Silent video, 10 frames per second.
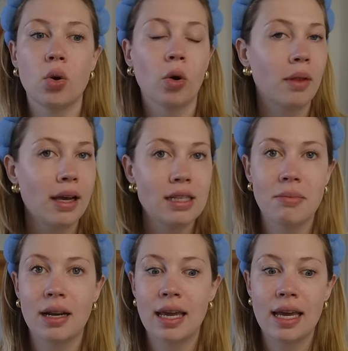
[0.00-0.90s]
normalizing
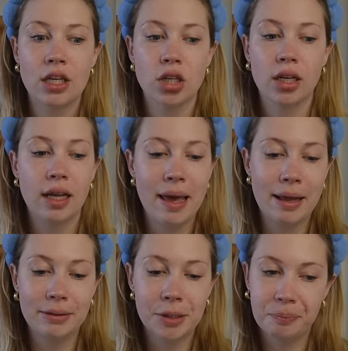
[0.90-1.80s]
medication
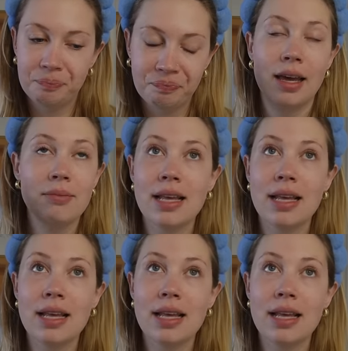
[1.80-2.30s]
and him,